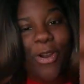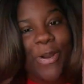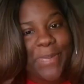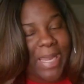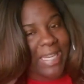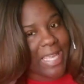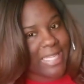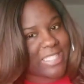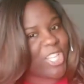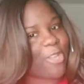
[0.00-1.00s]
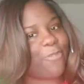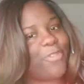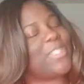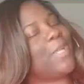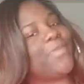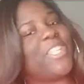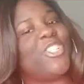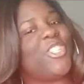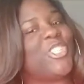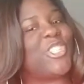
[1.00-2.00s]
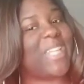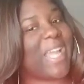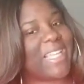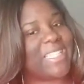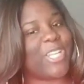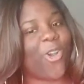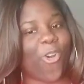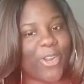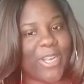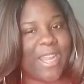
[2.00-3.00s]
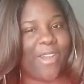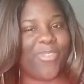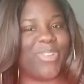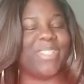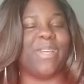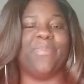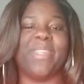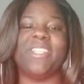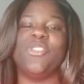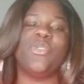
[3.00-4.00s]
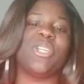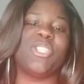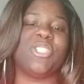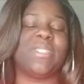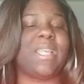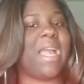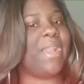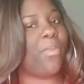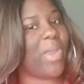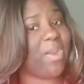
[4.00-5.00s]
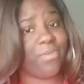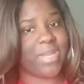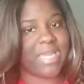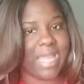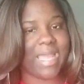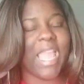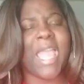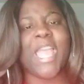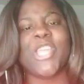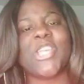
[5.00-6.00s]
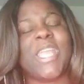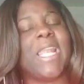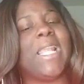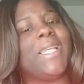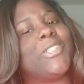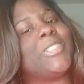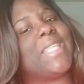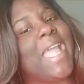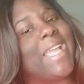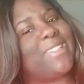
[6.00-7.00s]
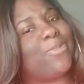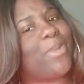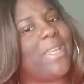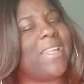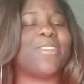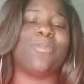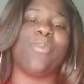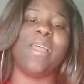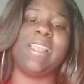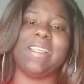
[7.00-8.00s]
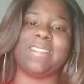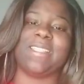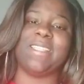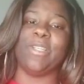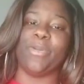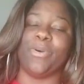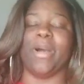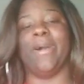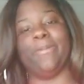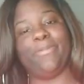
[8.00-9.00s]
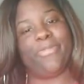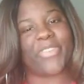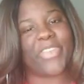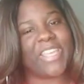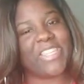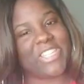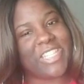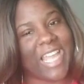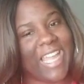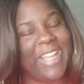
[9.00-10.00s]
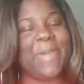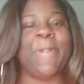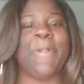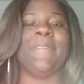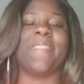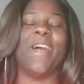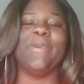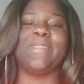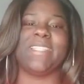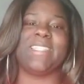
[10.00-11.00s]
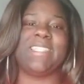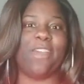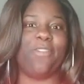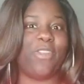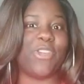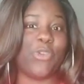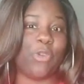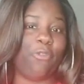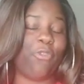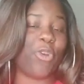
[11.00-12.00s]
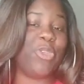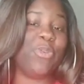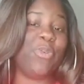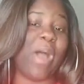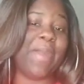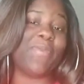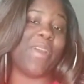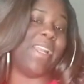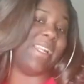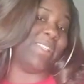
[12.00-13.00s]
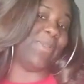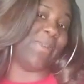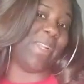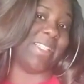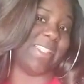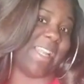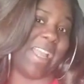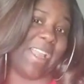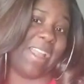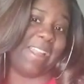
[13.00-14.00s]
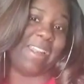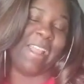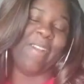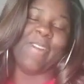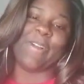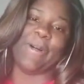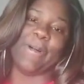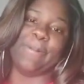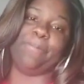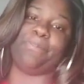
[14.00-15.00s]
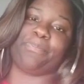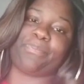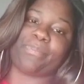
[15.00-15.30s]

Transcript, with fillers: for all my ladies looking for something just nice and ordinary. Something you can just kind of wear every day. You get a little sass with it as well as a little umph in your day. Um, this is definitely a unit for you. I'm rating this one as a nine. Um,